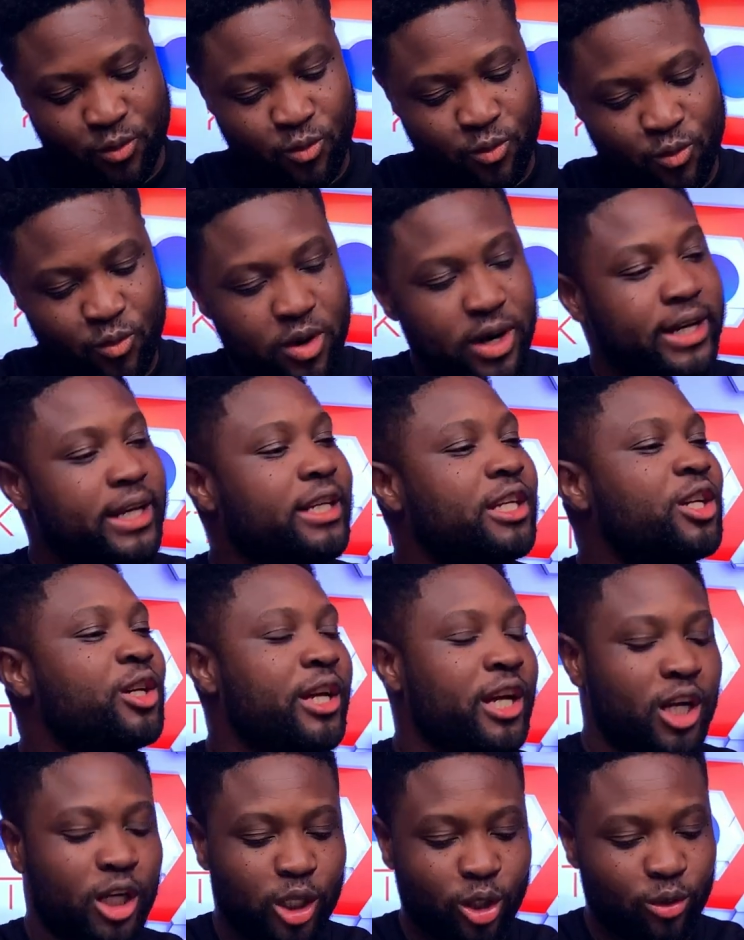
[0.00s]
what did you
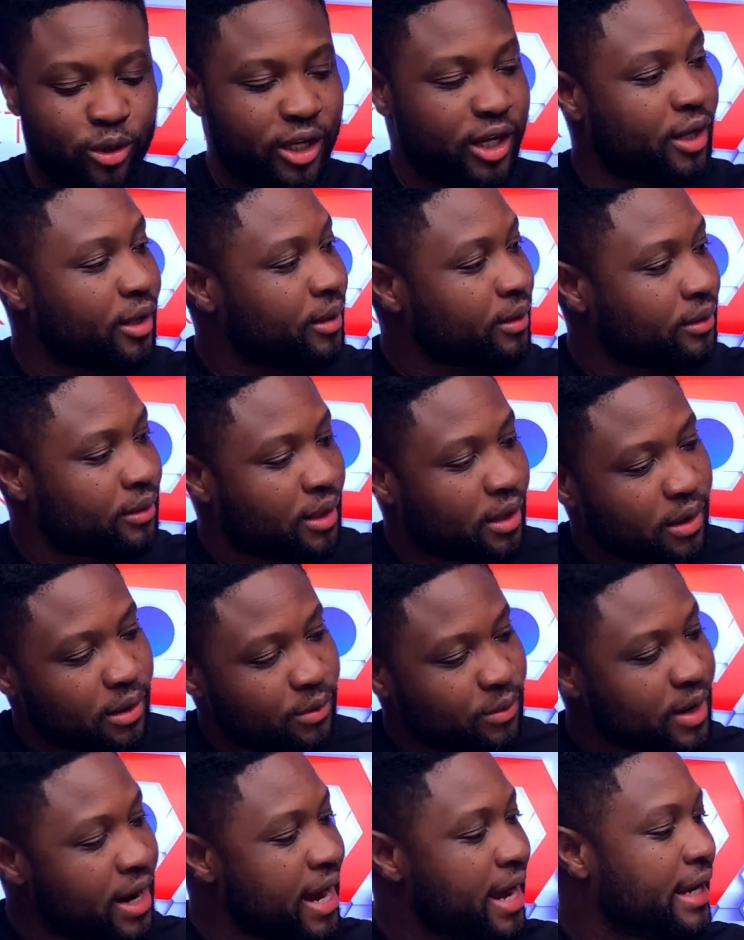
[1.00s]
include here?
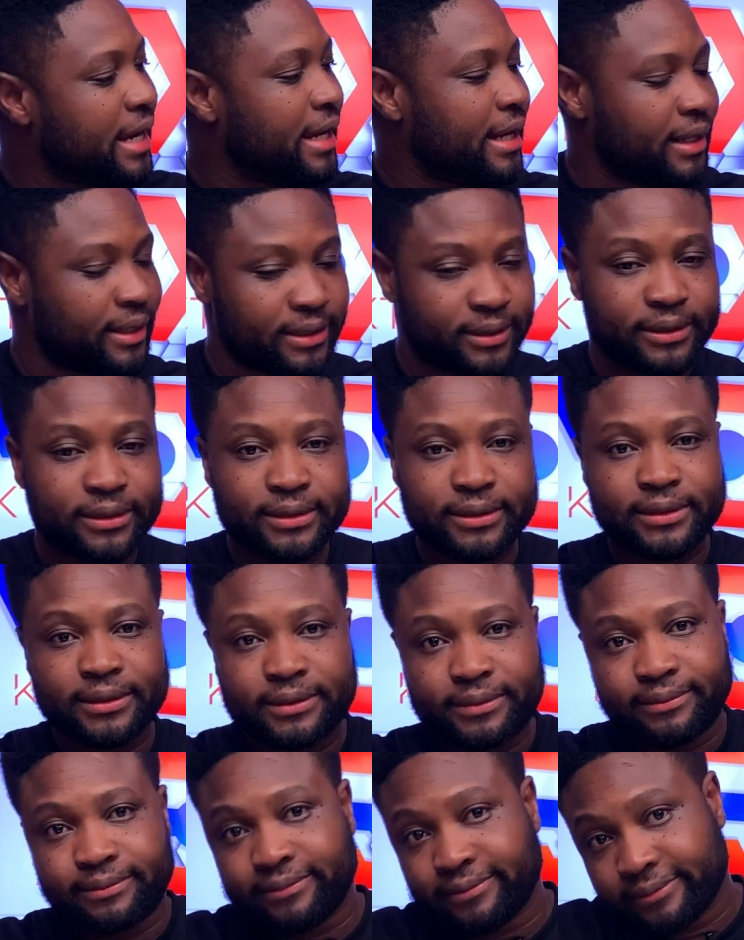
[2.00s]
Alrighty.
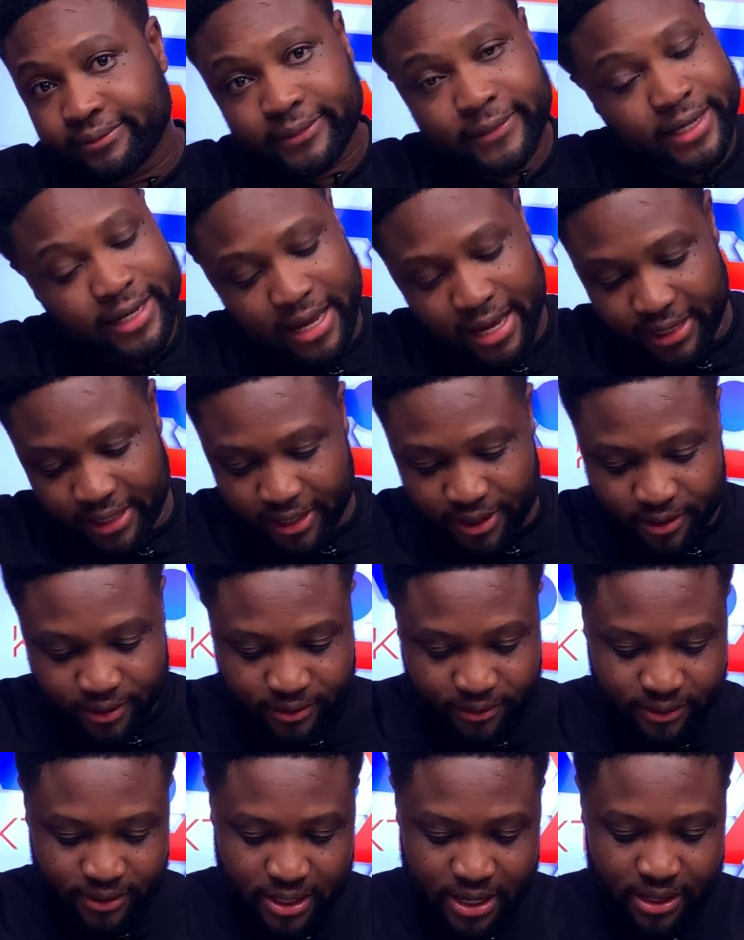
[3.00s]
And on here,
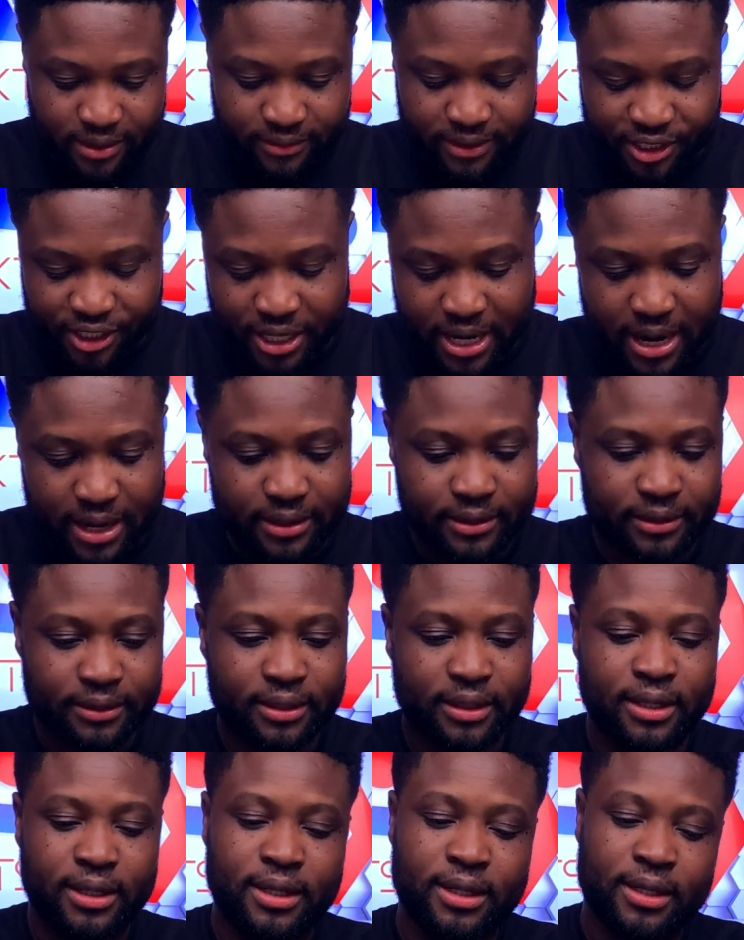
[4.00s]
out of the shot.
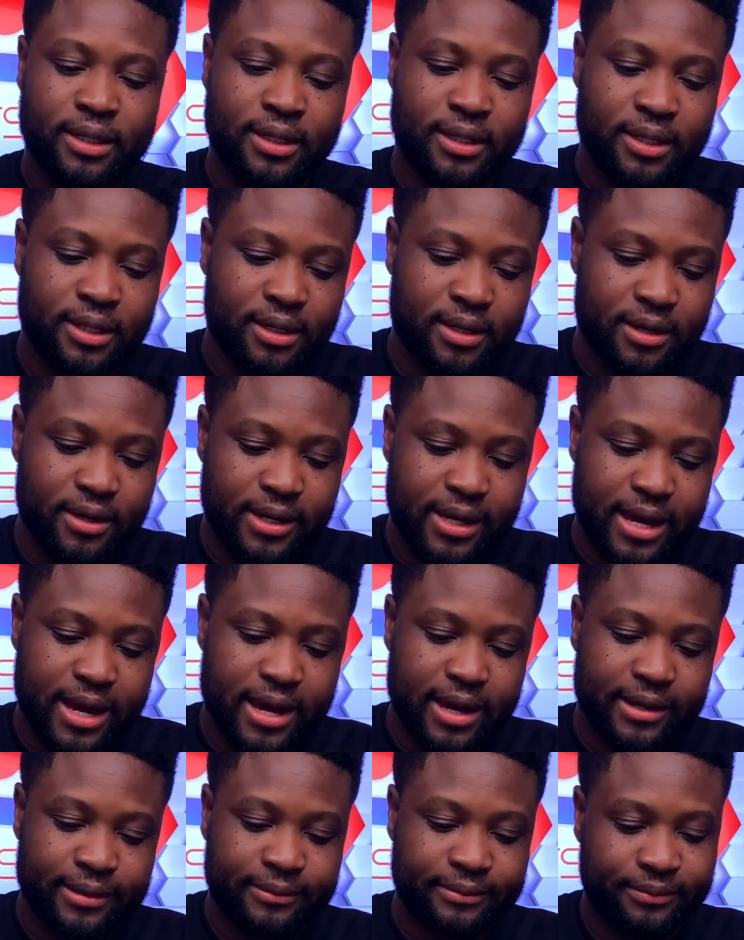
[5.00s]
Oh
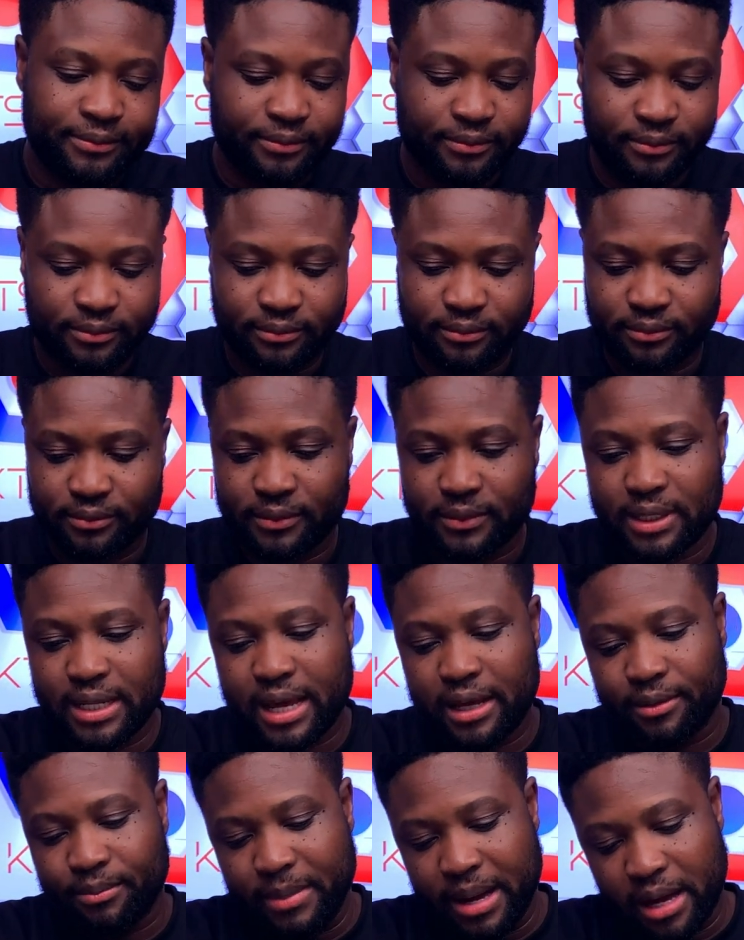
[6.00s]
yeah, a
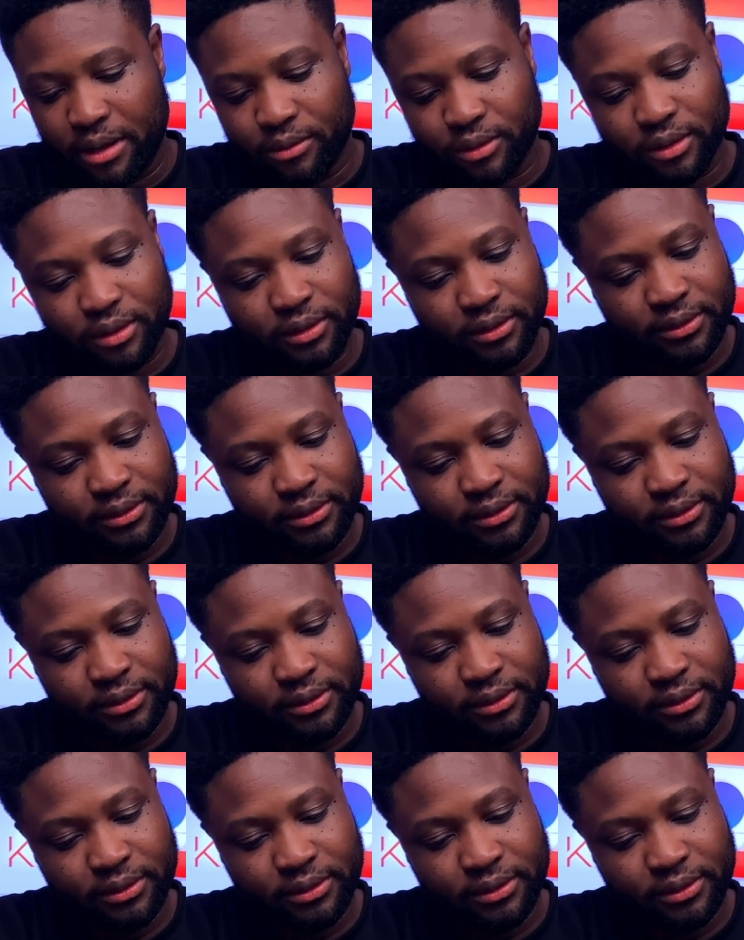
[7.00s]
lot of manual.